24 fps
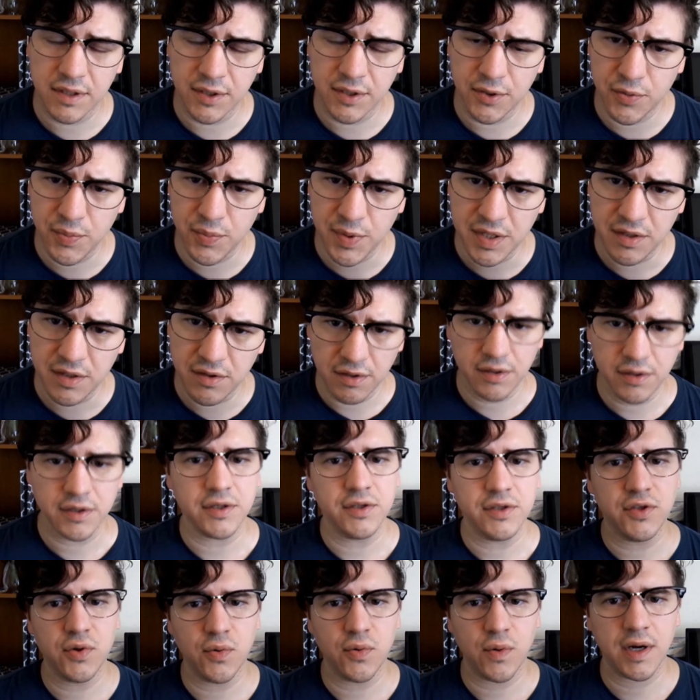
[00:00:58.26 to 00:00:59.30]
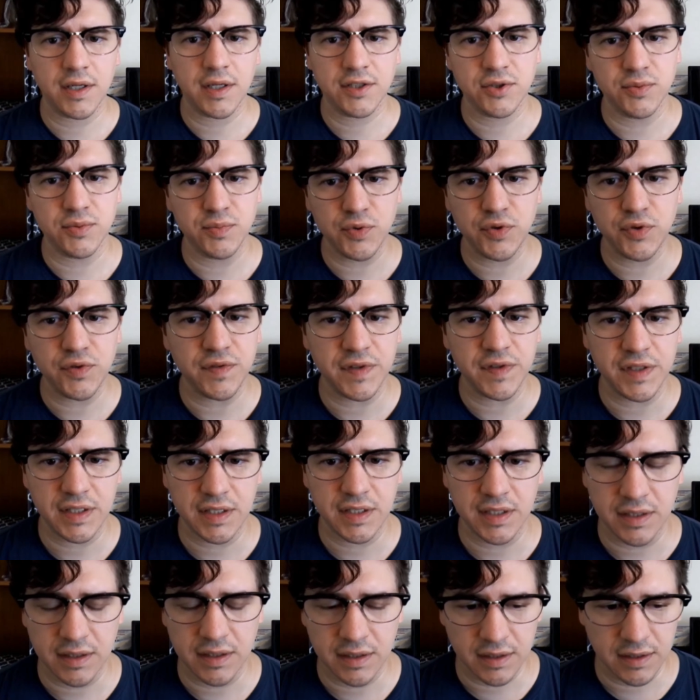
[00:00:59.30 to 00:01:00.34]
it'll be good to watch a
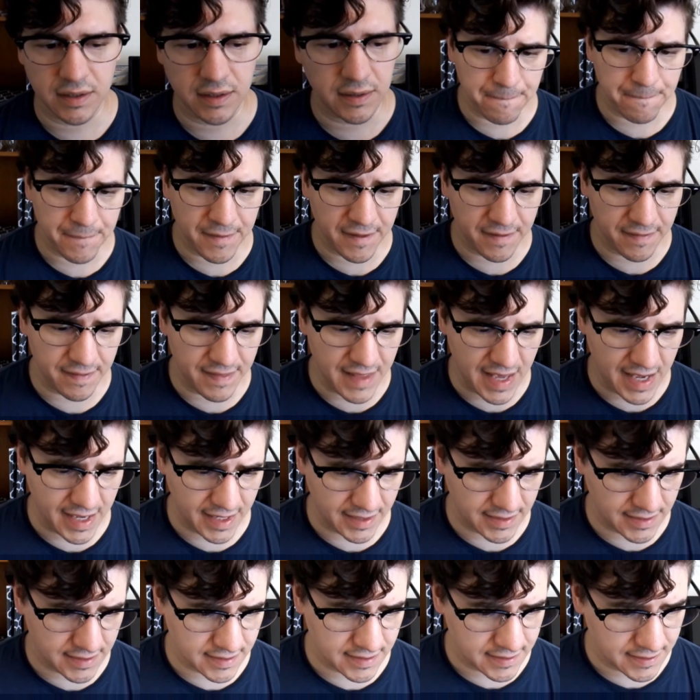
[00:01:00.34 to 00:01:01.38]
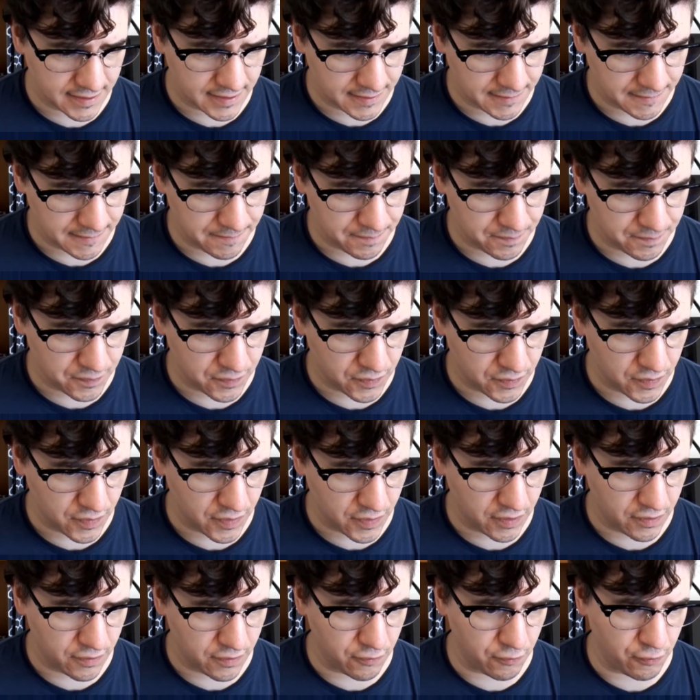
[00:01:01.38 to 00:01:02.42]
movie that
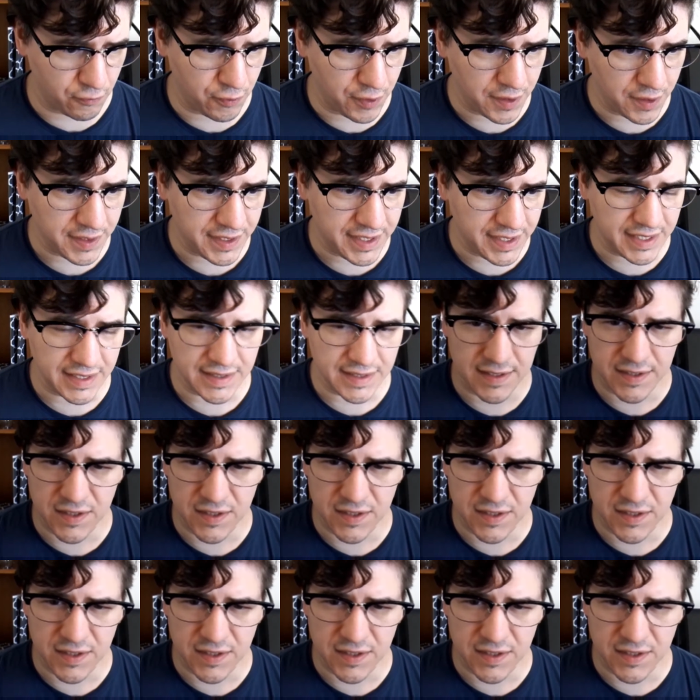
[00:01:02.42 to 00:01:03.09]
really